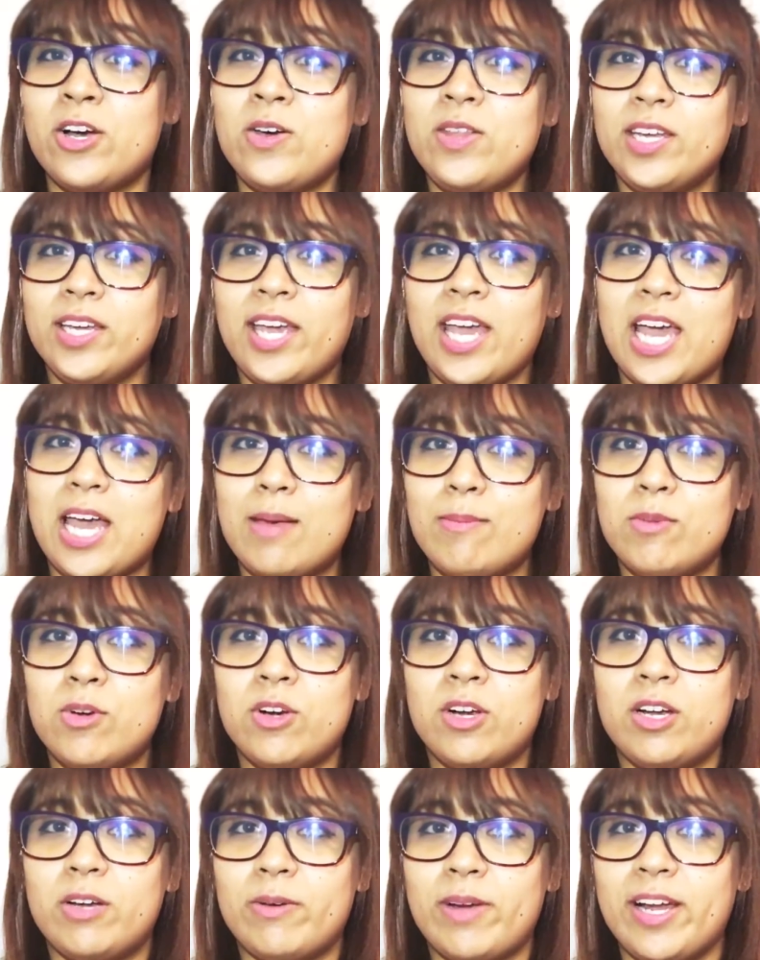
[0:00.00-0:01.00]
I know the
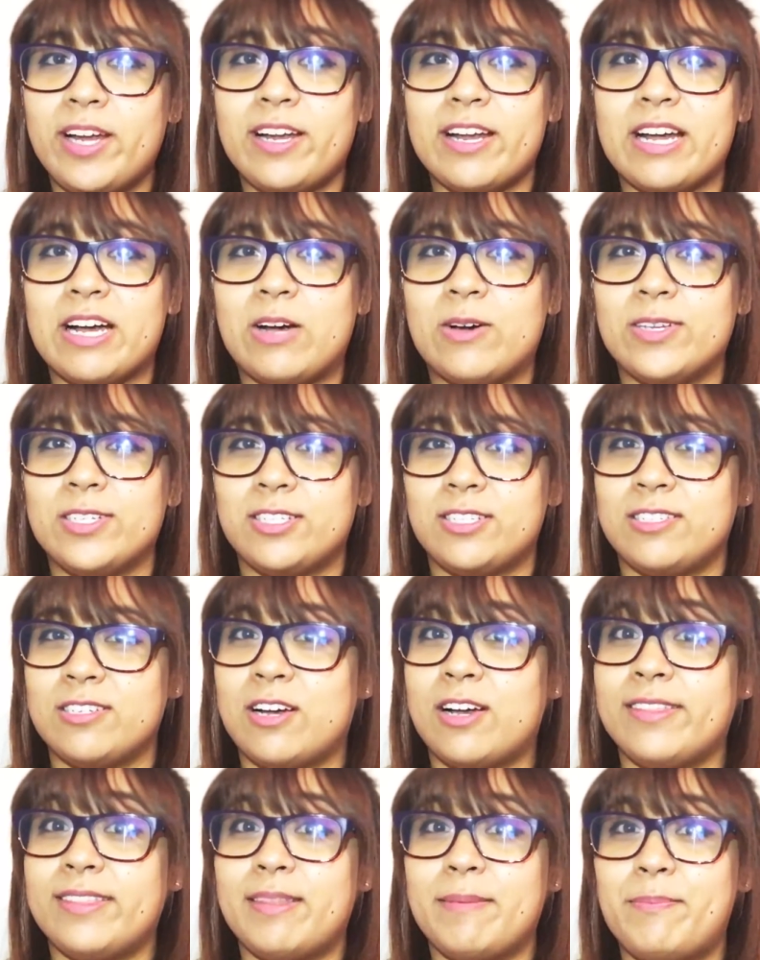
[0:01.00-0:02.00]
camera right now is
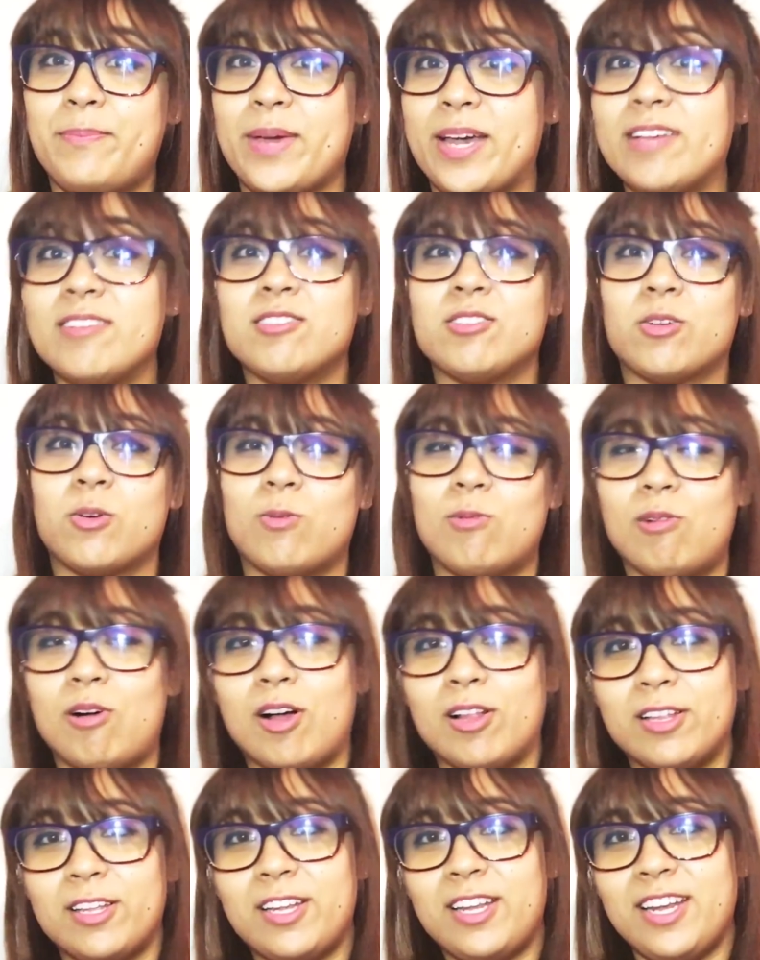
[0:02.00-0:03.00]
not the best
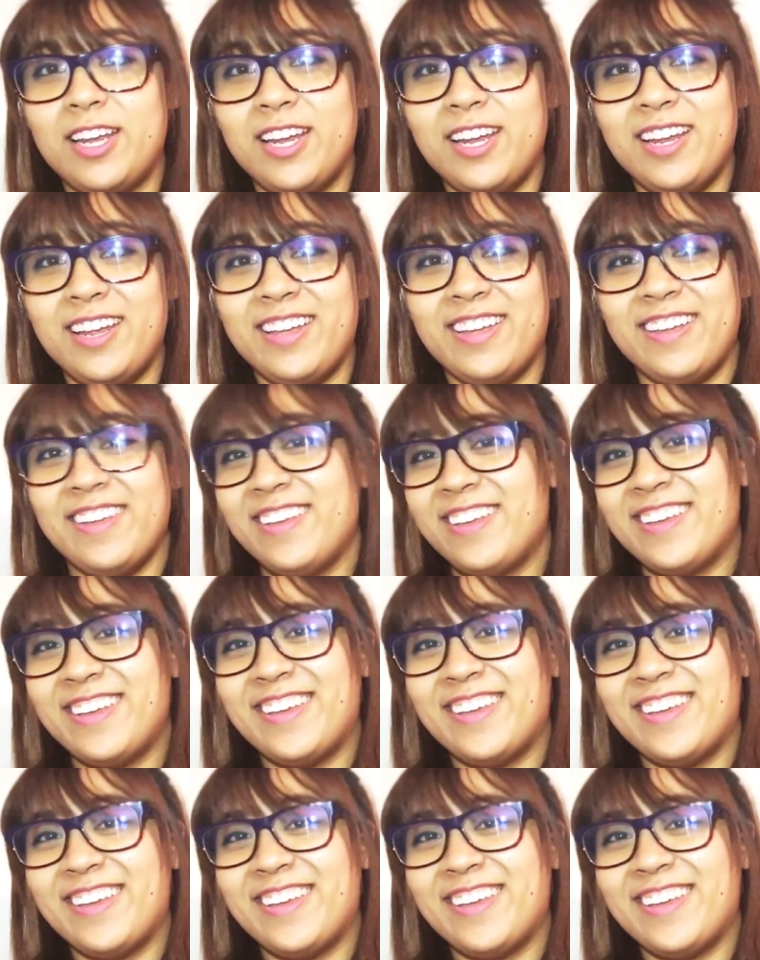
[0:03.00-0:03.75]
quality,